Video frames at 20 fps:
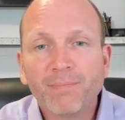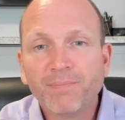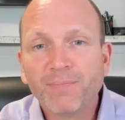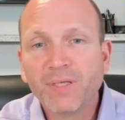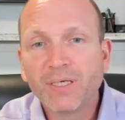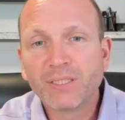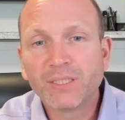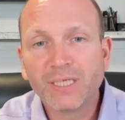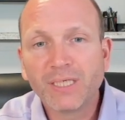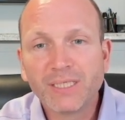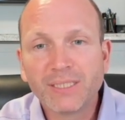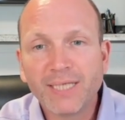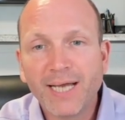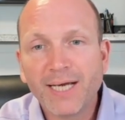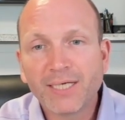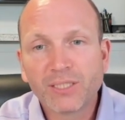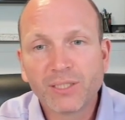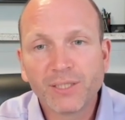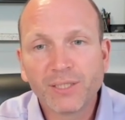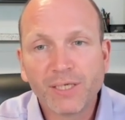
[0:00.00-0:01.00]
This is
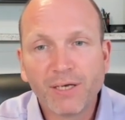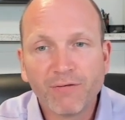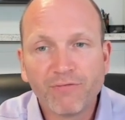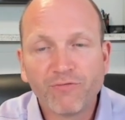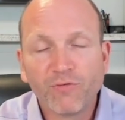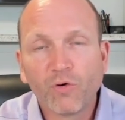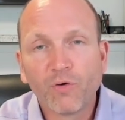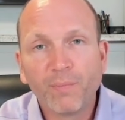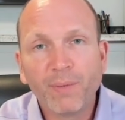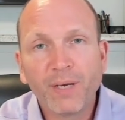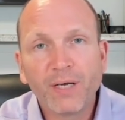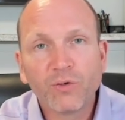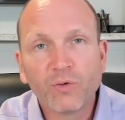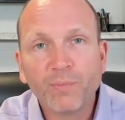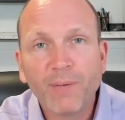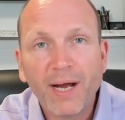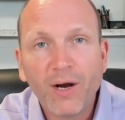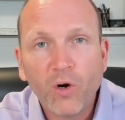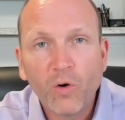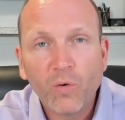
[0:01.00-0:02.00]
actually a 4-bedroom
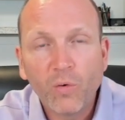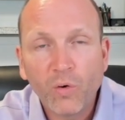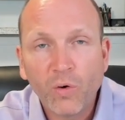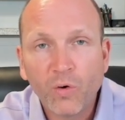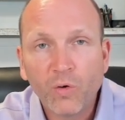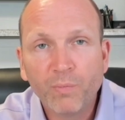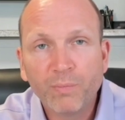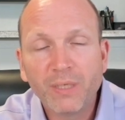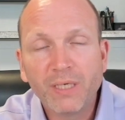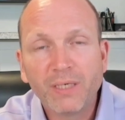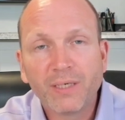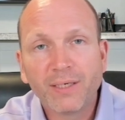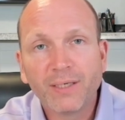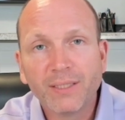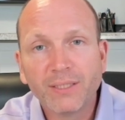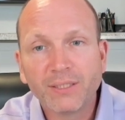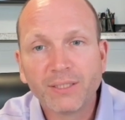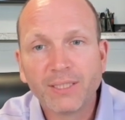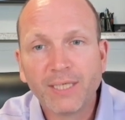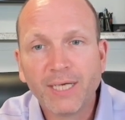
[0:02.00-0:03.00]
home
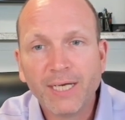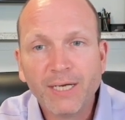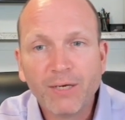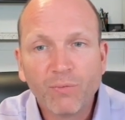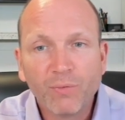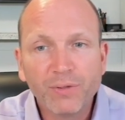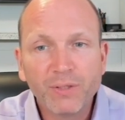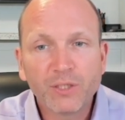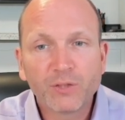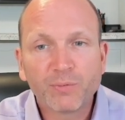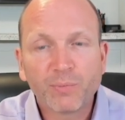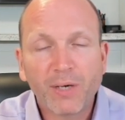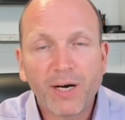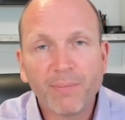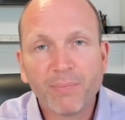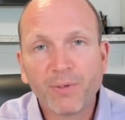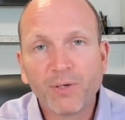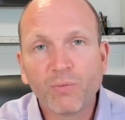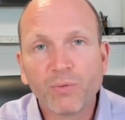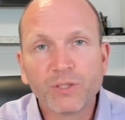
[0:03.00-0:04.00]
because when this
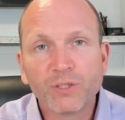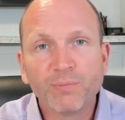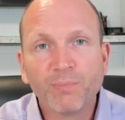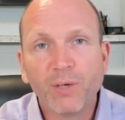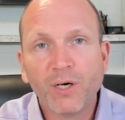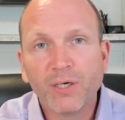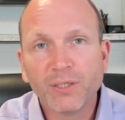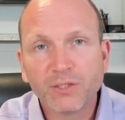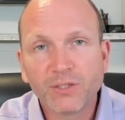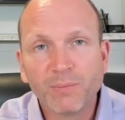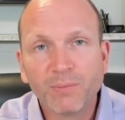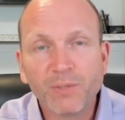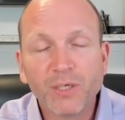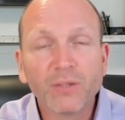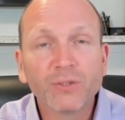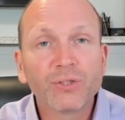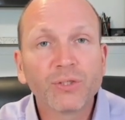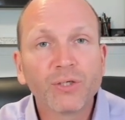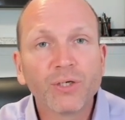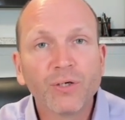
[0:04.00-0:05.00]
property was bought some
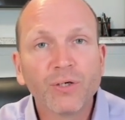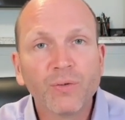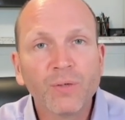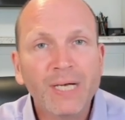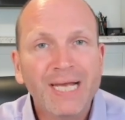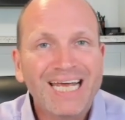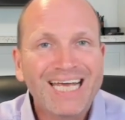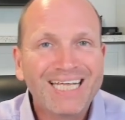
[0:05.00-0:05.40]
years ago,